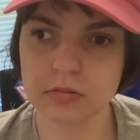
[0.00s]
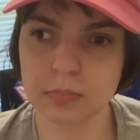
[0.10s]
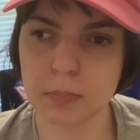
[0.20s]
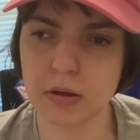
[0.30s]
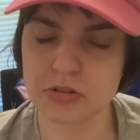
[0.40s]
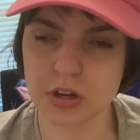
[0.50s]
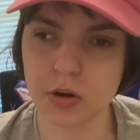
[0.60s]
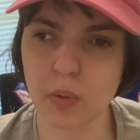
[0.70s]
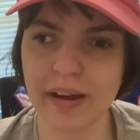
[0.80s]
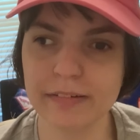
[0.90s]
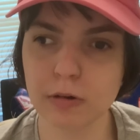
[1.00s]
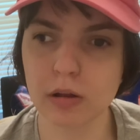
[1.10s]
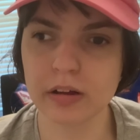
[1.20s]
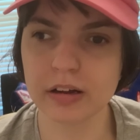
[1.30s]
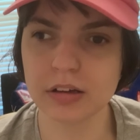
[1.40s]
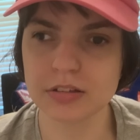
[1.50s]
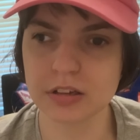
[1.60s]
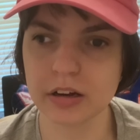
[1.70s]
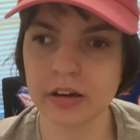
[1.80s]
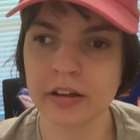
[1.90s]
most annoying roller
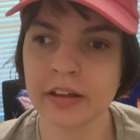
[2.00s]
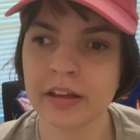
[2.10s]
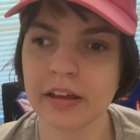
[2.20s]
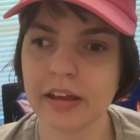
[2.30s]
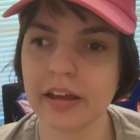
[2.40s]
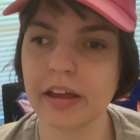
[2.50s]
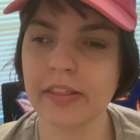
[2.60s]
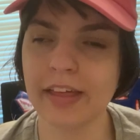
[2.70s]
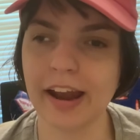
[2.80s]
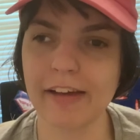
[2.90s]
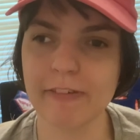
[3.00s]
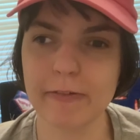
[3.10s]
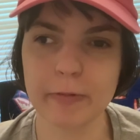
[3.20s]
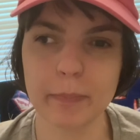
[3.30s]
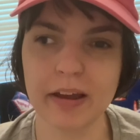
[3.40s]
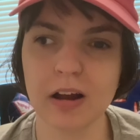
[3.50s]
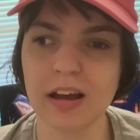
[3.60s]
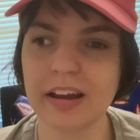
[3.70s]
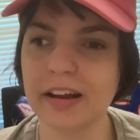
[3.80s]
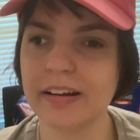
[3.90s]
coaster that I've ever been
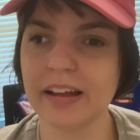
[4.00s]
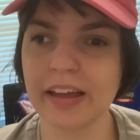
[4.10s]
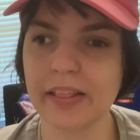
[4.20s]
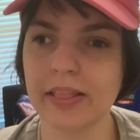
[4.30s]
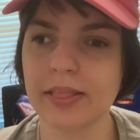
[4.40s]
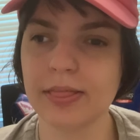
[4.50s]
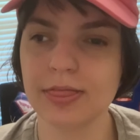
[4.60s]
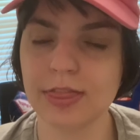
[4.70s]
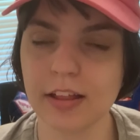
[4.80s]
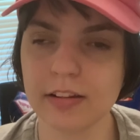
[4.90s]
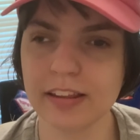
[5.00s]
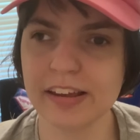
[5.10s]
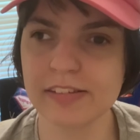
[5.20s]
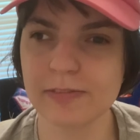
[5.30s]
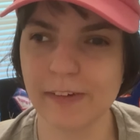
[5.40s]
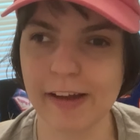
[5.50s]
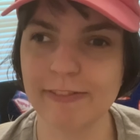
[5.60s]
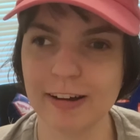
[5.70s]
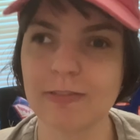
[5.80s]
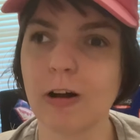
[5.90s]
on, and the least
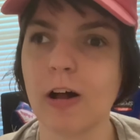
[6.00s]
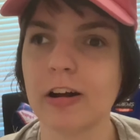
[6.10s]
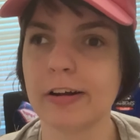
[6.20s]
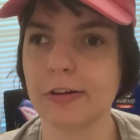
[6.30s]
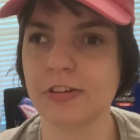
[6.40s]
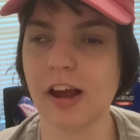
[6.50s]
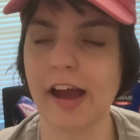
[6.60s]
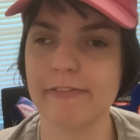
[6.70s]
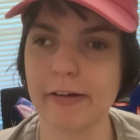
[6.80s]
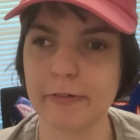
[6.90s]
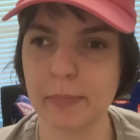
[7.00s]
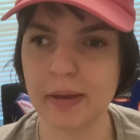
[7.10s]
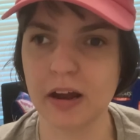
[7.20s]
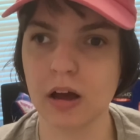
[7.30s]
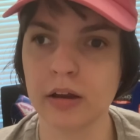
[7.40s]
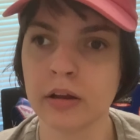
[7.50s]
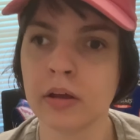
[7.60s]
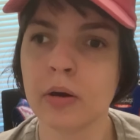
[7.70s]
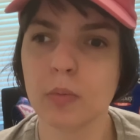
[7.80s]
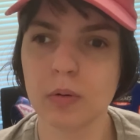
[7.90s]
favorite roller coaster I've ever been on.
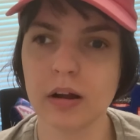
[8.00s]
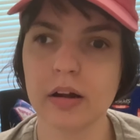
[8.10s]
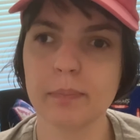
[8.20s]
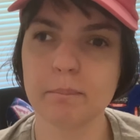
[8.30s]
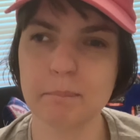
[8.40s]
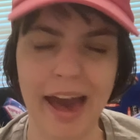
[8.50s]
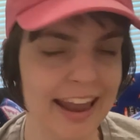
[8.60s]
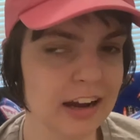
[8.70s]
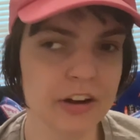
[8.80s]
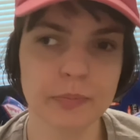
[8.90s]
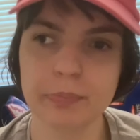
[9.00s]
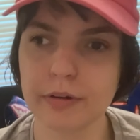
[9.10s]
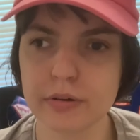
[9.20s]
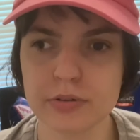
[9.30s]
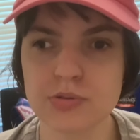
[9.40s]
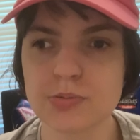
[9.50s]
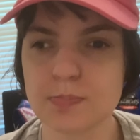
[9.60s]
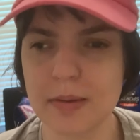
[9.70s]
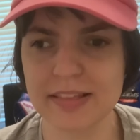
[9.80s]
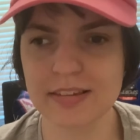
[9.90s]
We're battered, bruised,
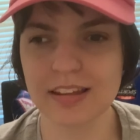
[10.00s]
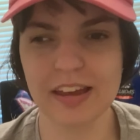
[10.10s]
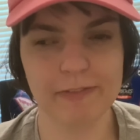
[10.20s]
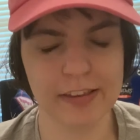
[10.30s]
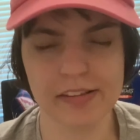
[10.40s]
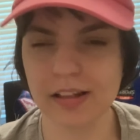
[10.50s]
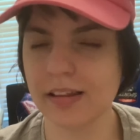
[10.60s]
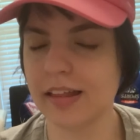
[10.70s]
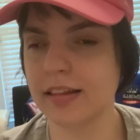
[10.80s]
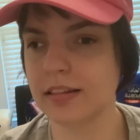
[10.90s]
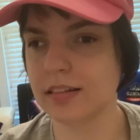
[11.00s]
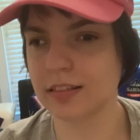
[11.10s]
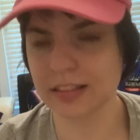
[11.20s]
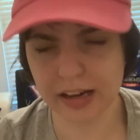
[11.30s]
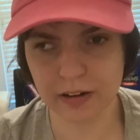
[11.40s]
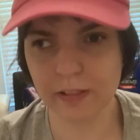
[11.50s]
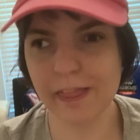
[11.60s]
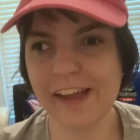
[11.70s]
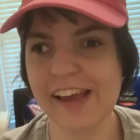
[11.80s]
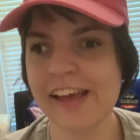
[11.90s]
mentally, physically,
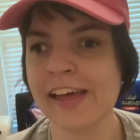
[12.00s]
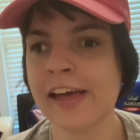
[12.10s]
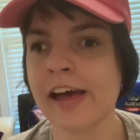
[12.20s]
literally.